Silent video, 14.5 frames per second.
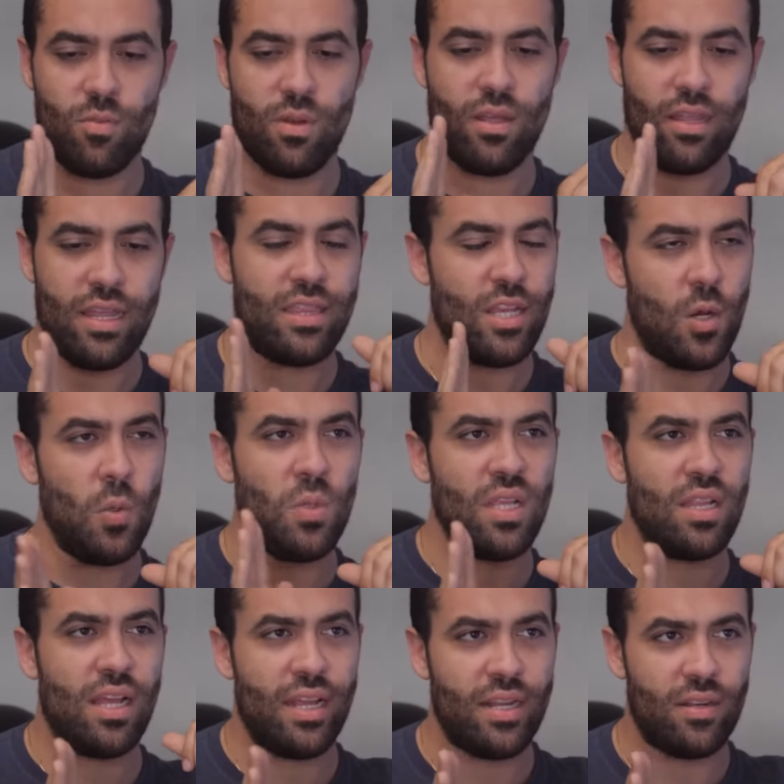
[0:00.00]
uh, and the only
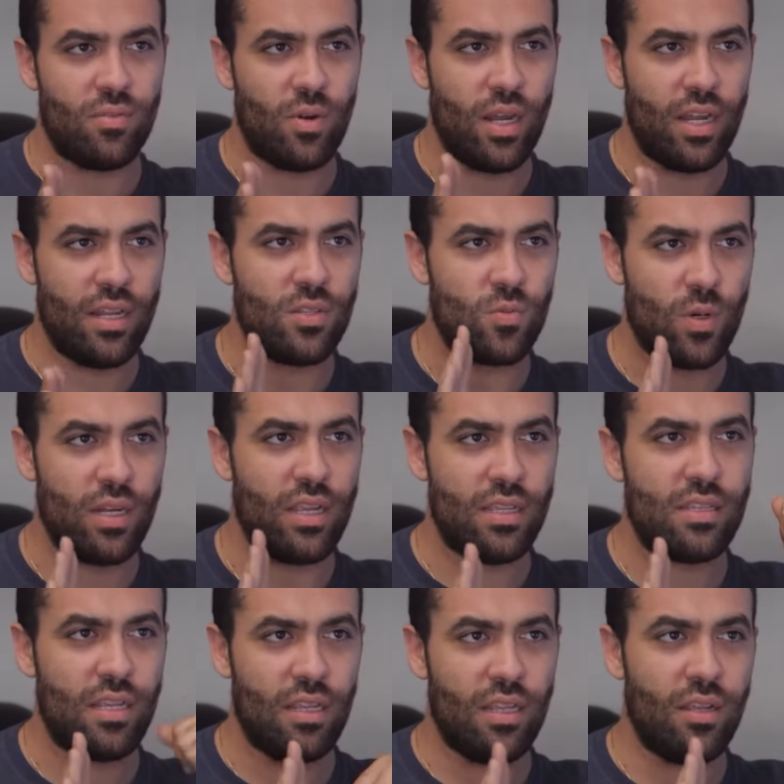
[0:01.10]
line right is what
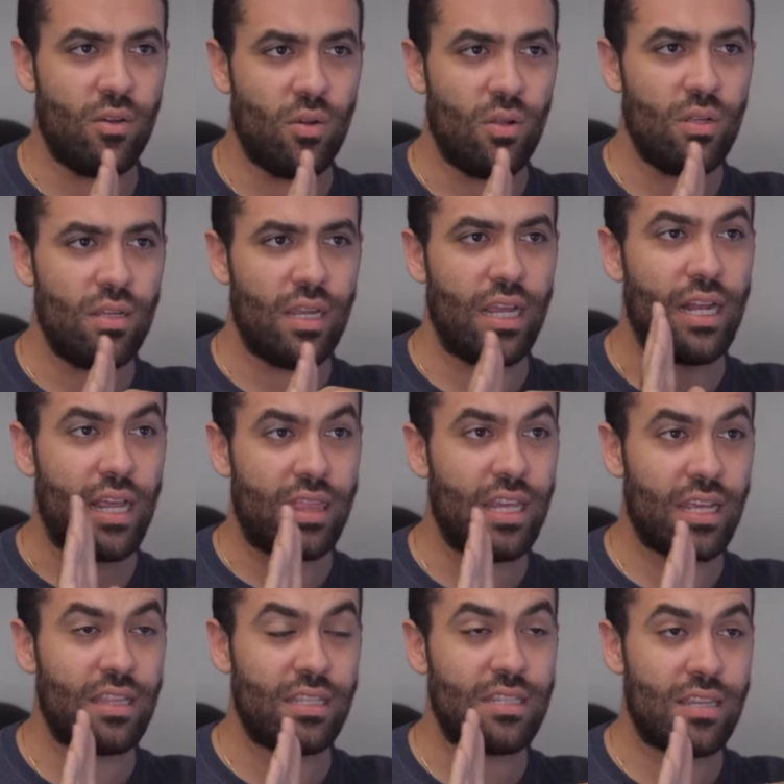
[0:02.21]
is illegal and i
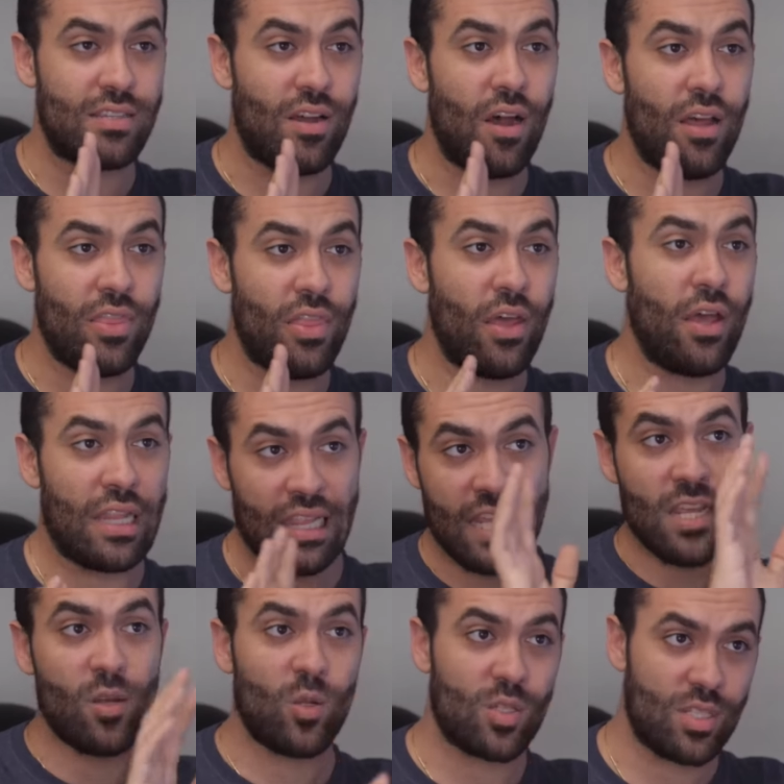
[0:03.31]
think this is on the
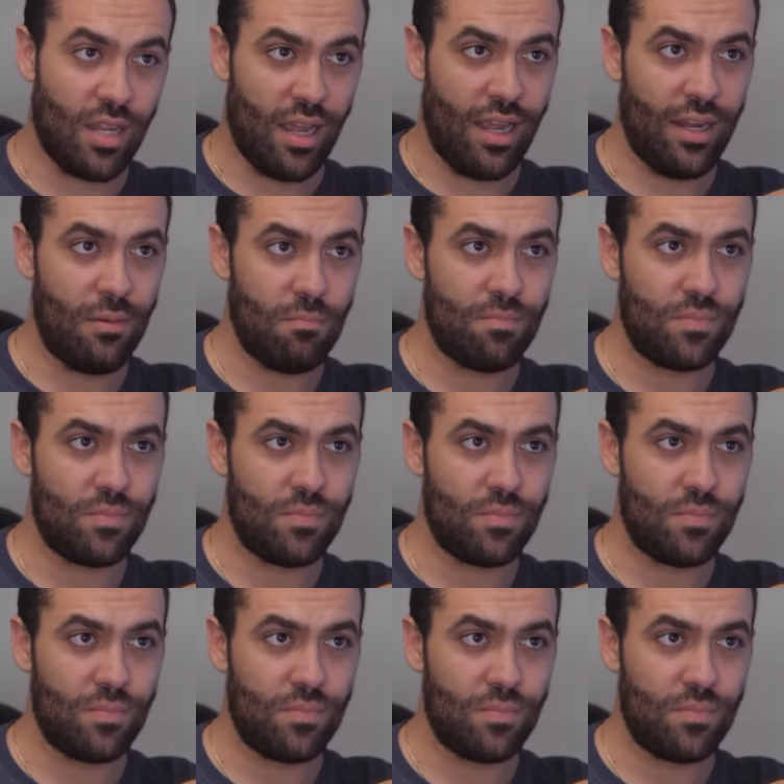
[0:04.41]
legal side